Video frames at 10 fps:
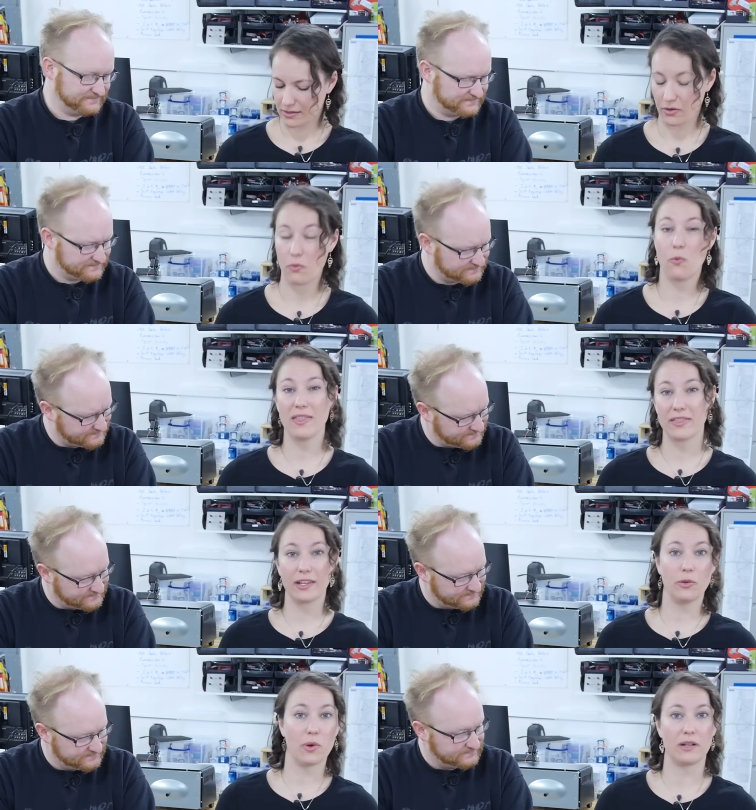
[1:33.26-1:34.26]
Speaker 1: So one
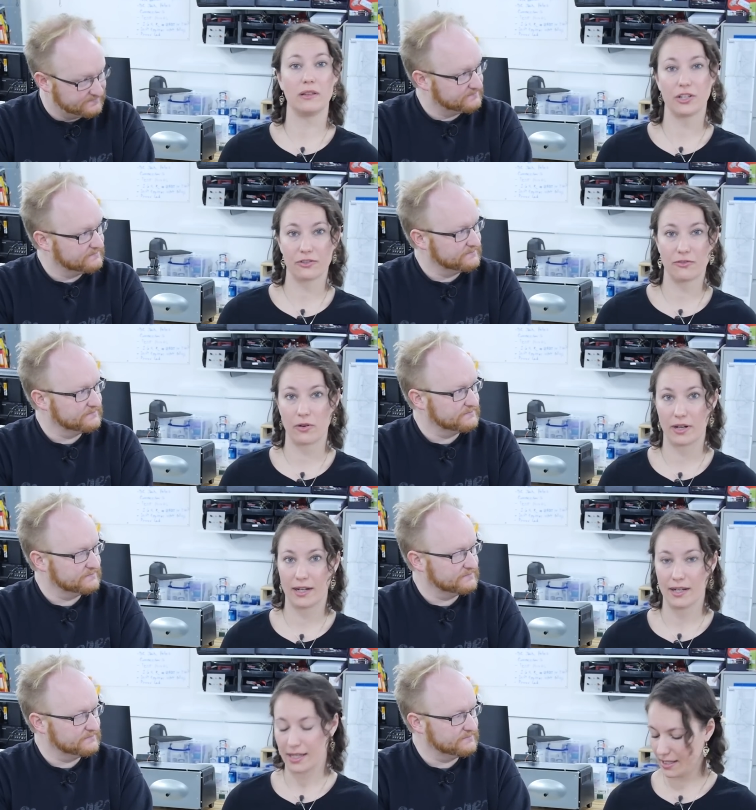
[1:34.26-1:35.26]
thing you want to look
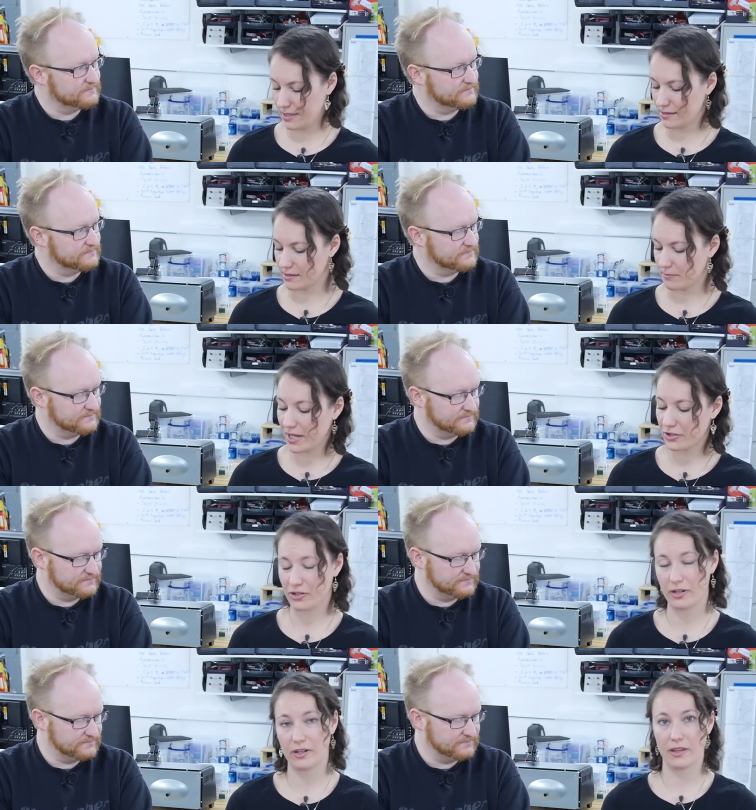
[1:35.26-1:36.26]
for is make
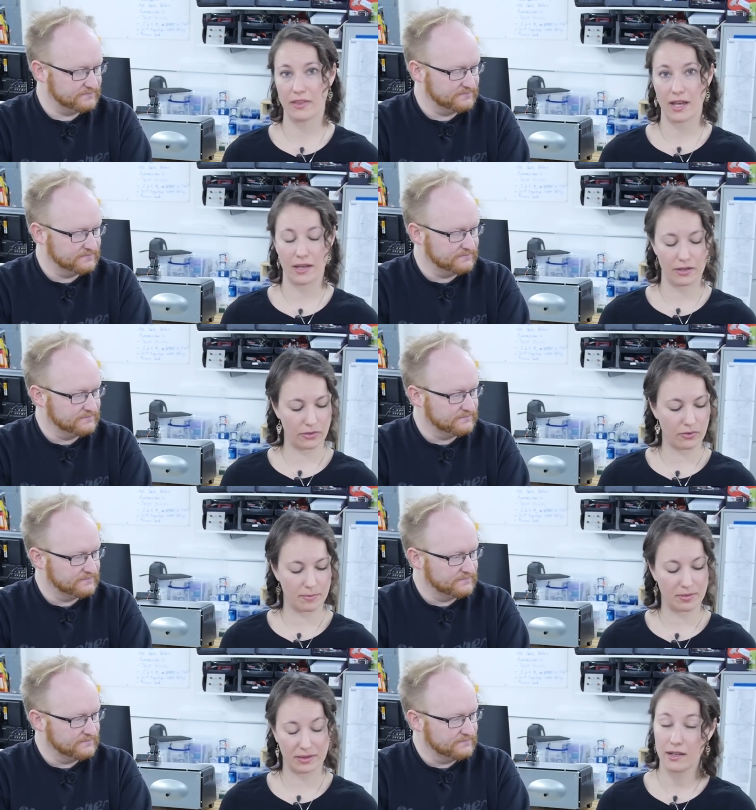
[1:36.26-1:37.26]
sure that
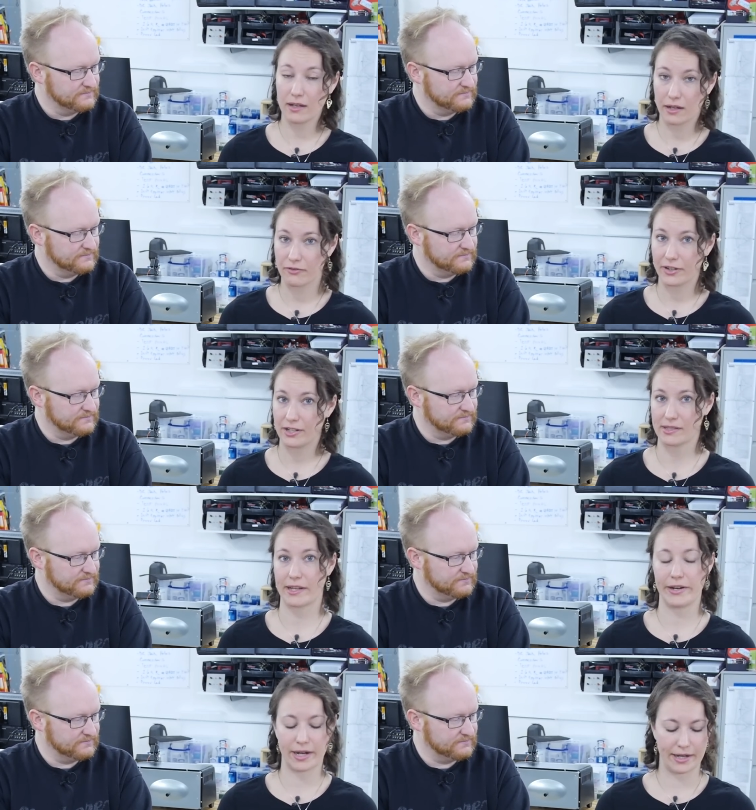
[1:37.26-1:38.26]
your plug for your
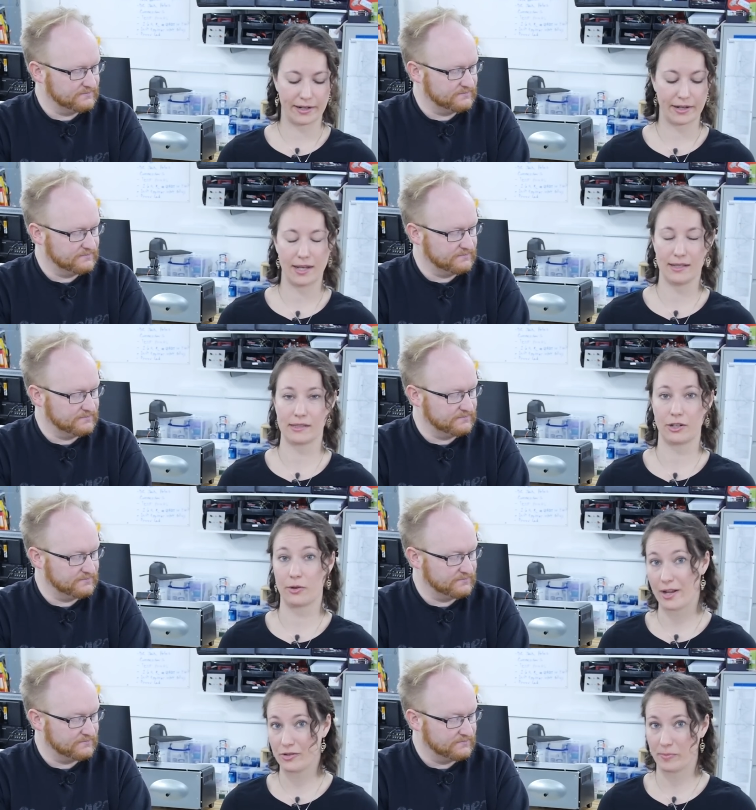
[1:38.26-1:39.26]
soldering iron has a
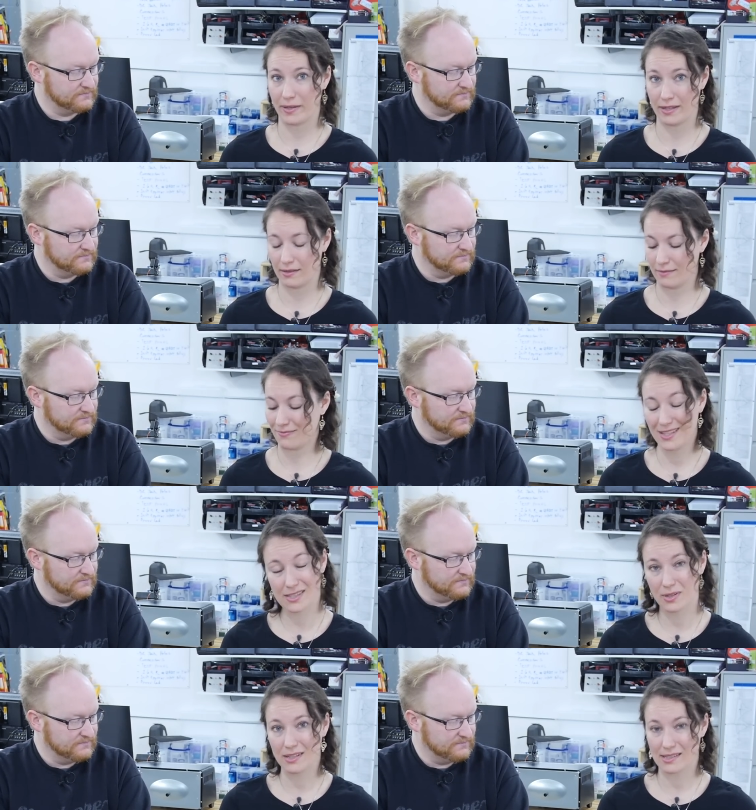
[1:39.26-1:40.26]
ground pin.
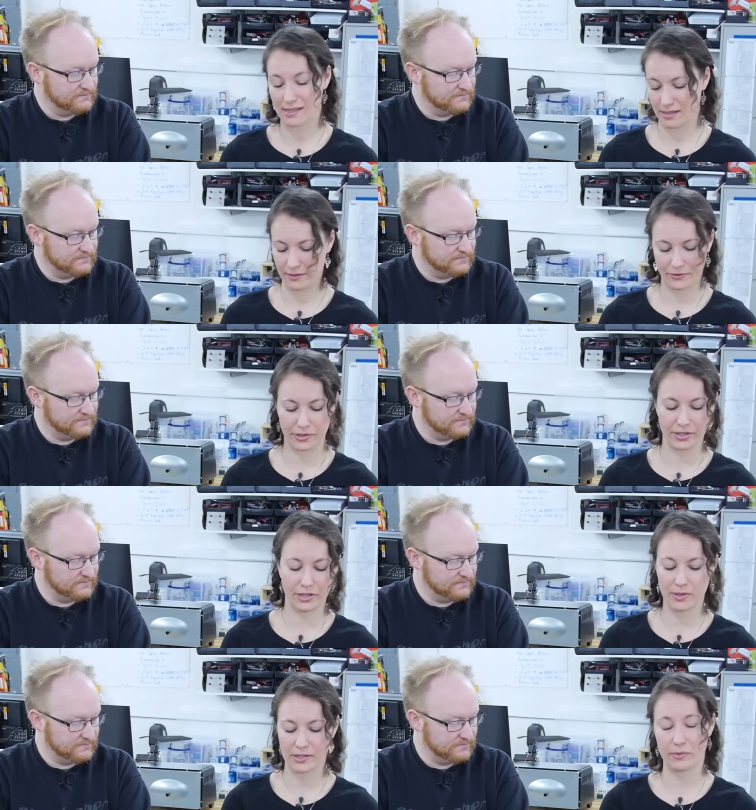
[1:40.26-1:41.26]
This one doesn't. If you're in
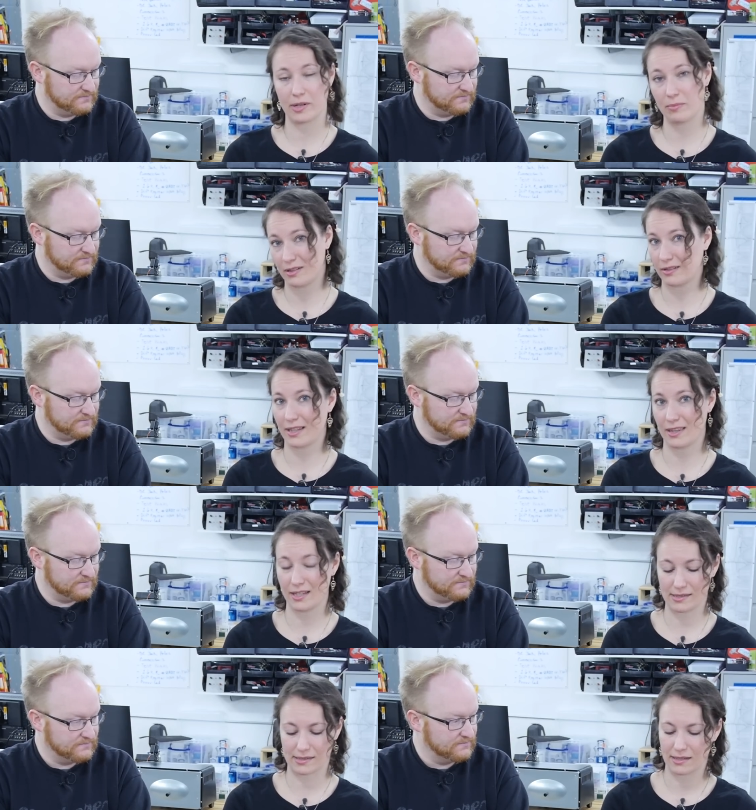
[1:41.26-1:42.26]
the U S, you want a plug like
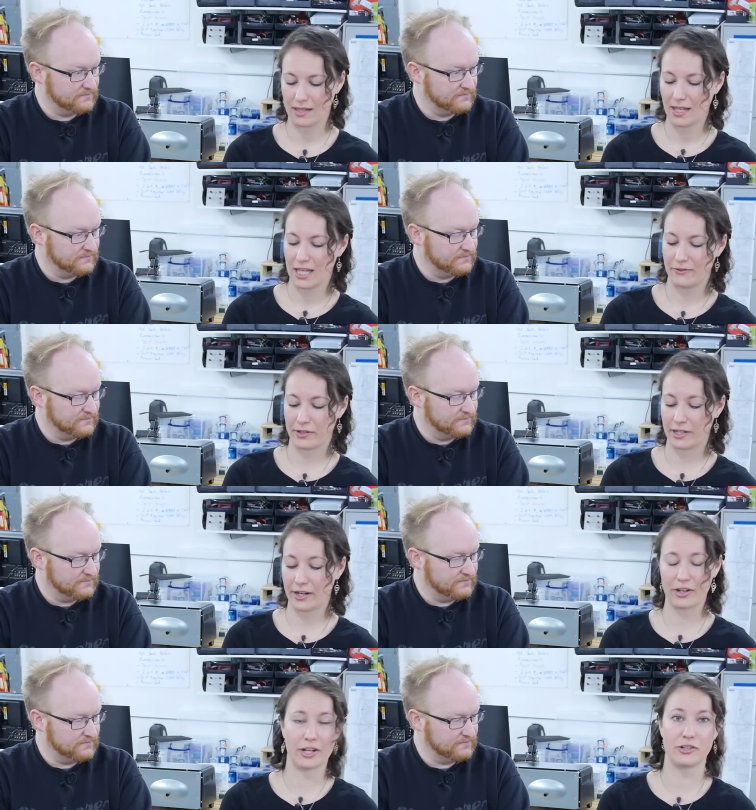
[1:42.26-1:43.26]
this. If you're in
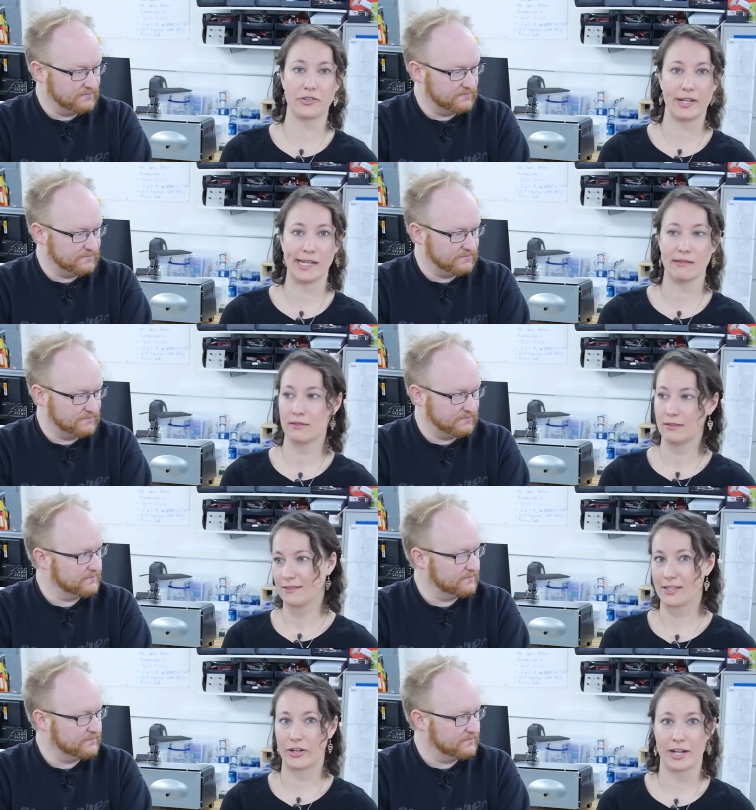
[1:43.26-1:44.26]
another country,
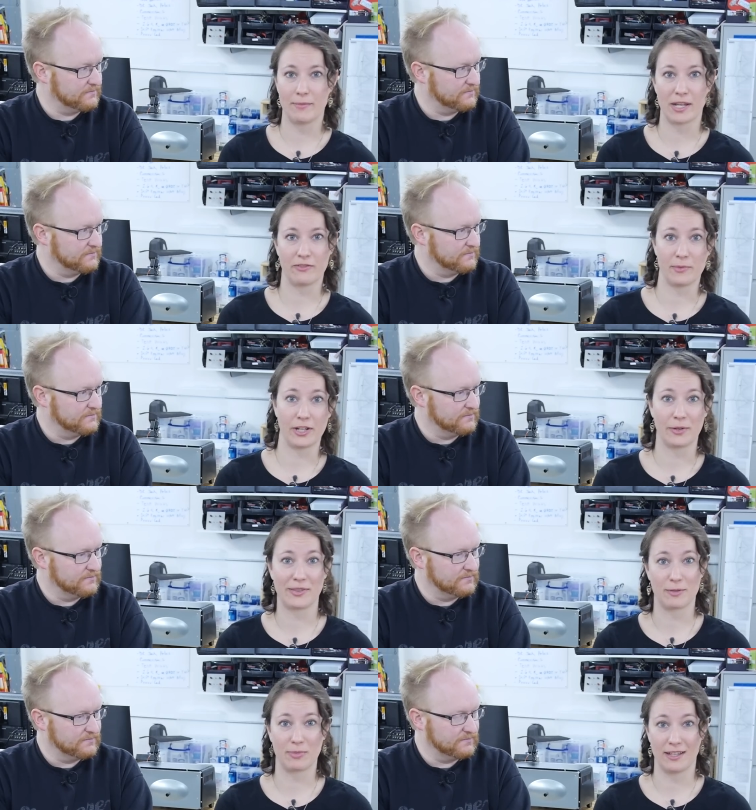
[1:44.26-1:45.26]
sorry, I'm not familiar
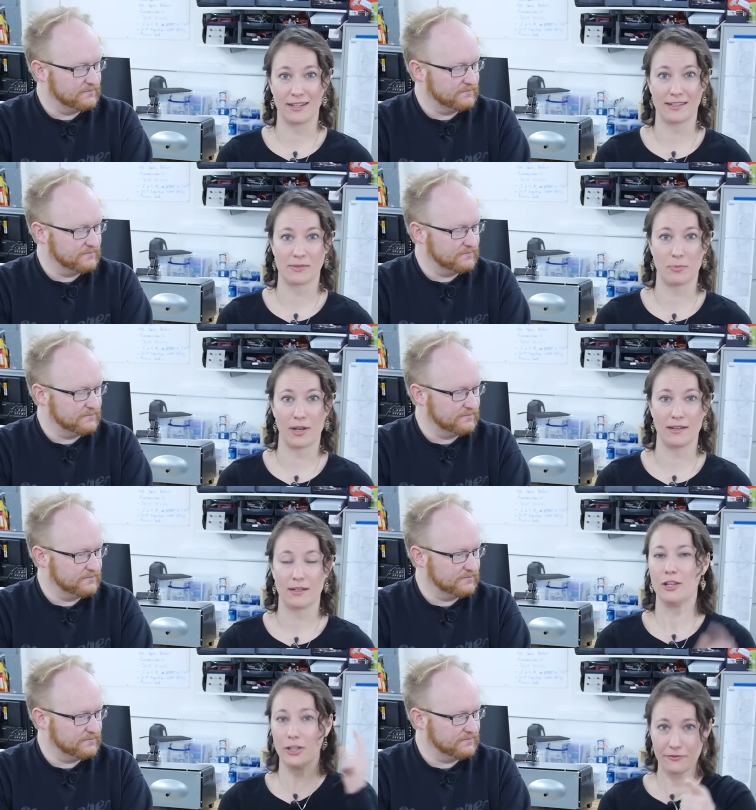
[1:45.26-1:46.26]
with your plugs,
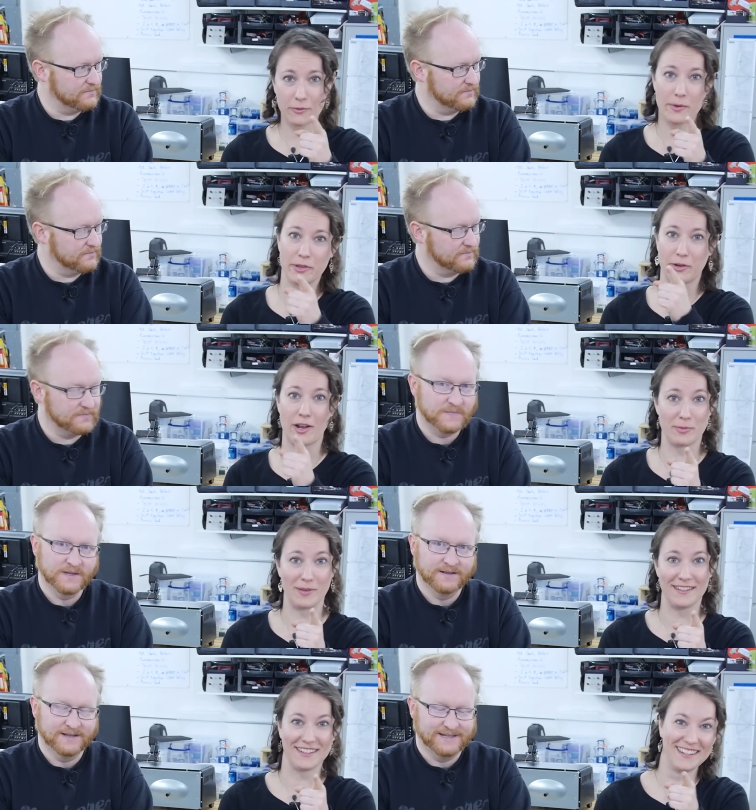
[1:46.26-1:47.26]
but look for one with a ground
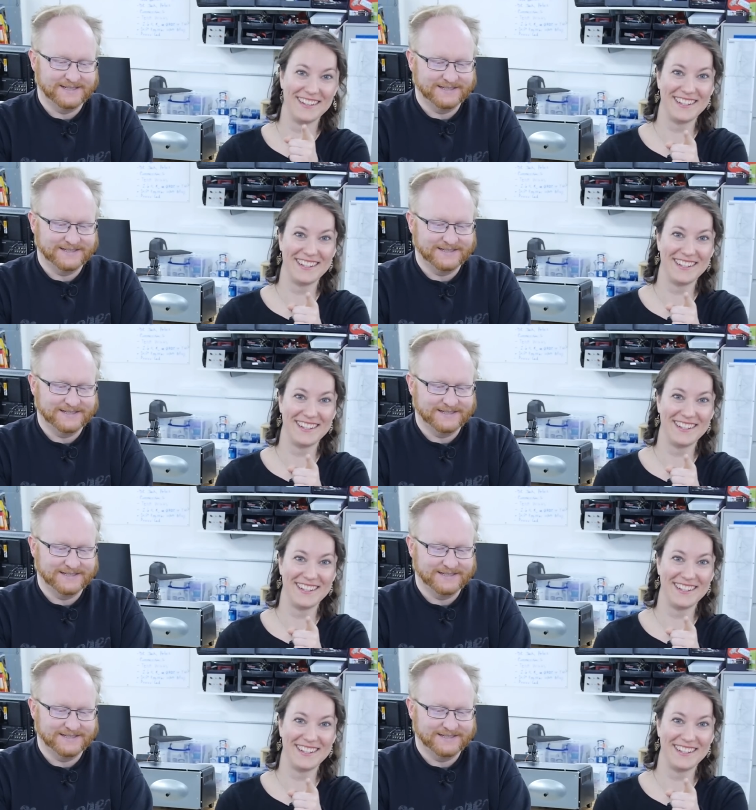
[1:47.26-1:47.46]
pin.